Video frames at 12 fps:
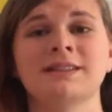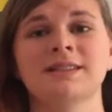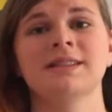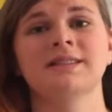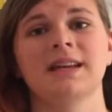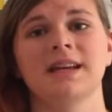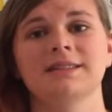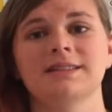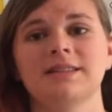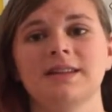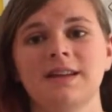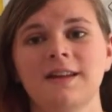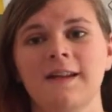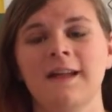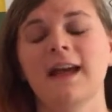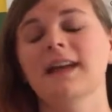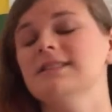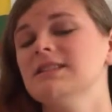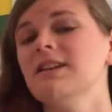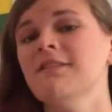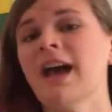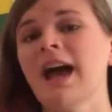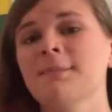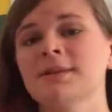into the sand. Stuff
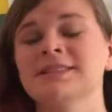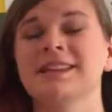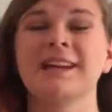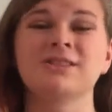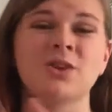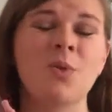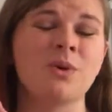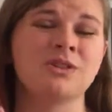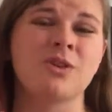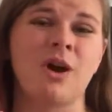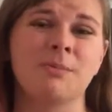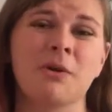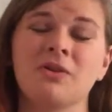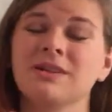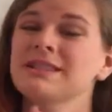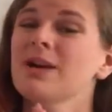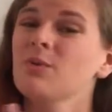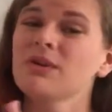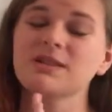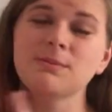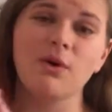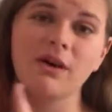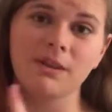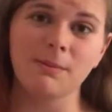happens that I don't want to talk about because that will
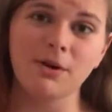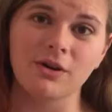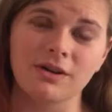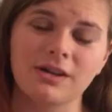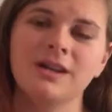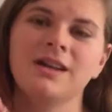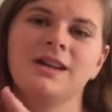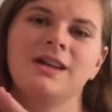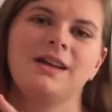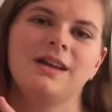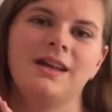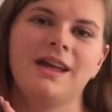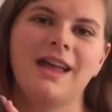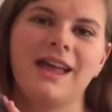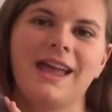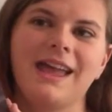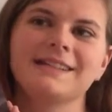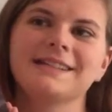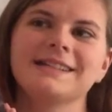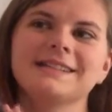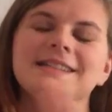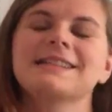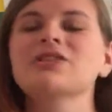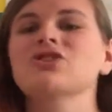spoil the book. And he's
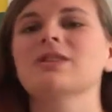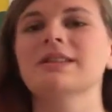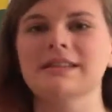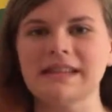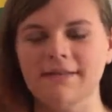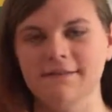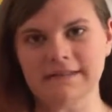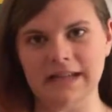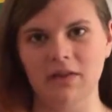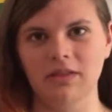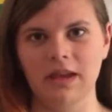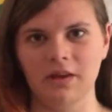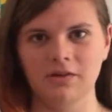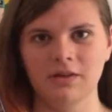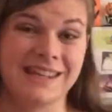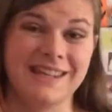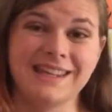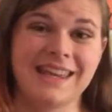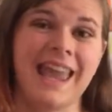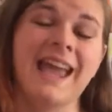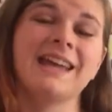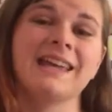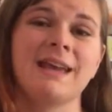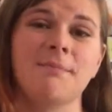essentially left down there. He
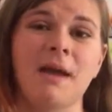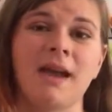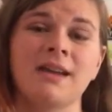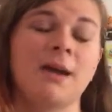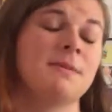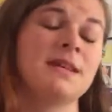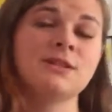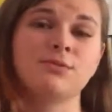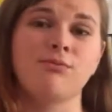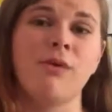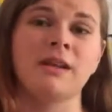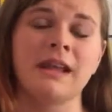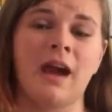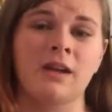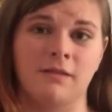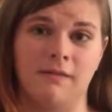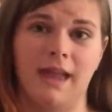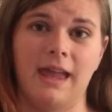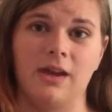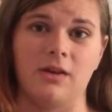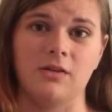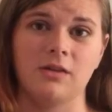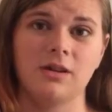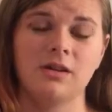can't get back up. He's run out of
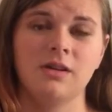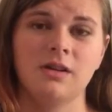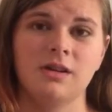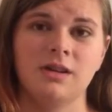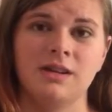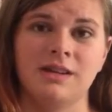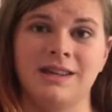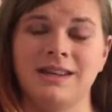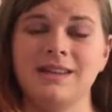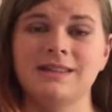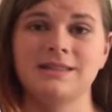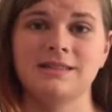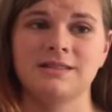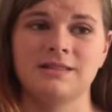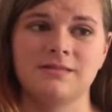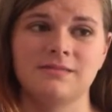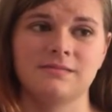air. He's